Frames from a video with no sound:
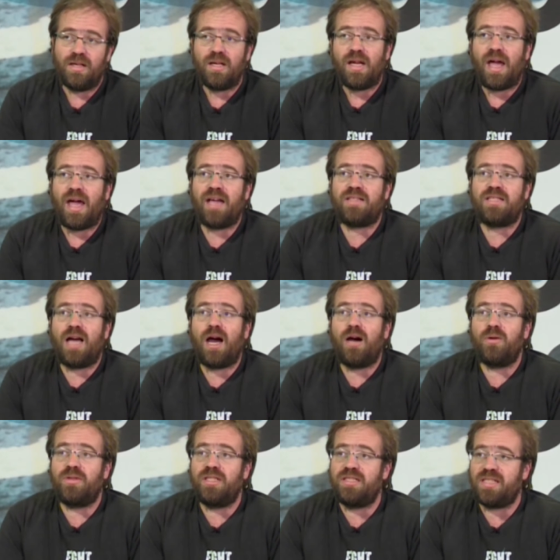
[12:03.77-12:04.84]
at how
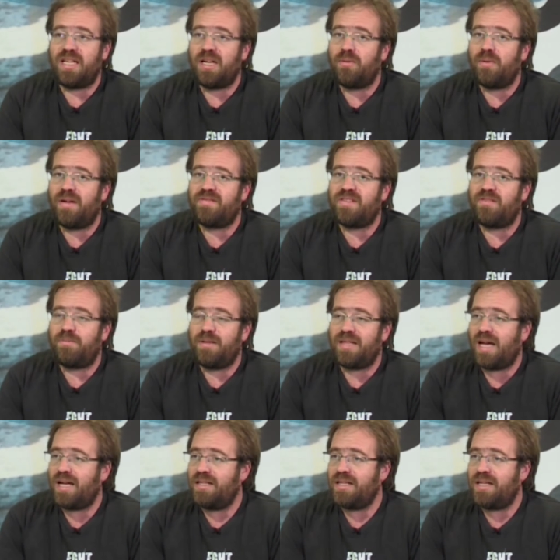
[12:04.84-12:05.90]
these airwaves have been
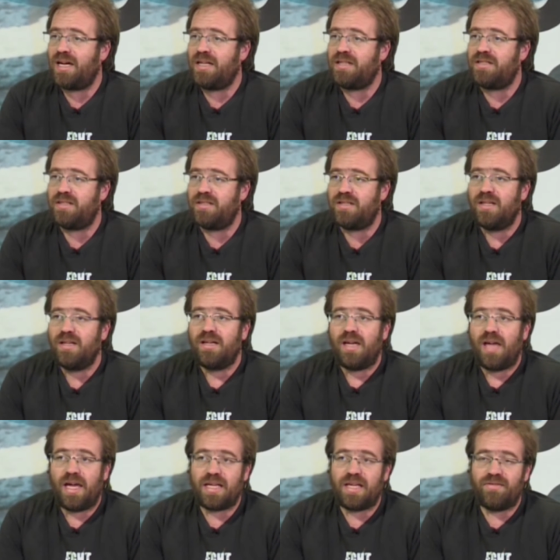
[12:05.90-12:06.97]
allocated
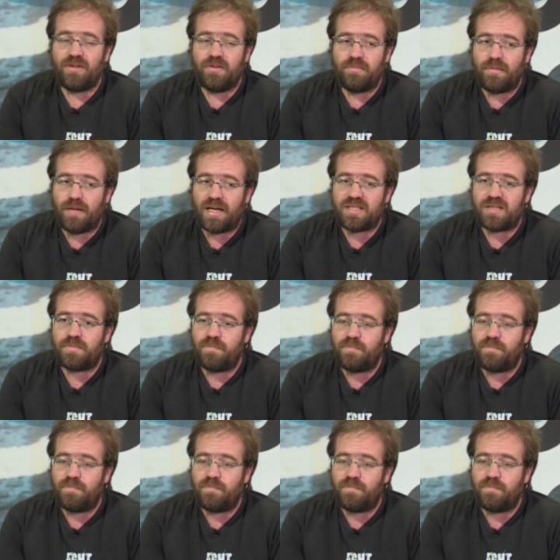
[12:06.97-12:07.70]
and give a much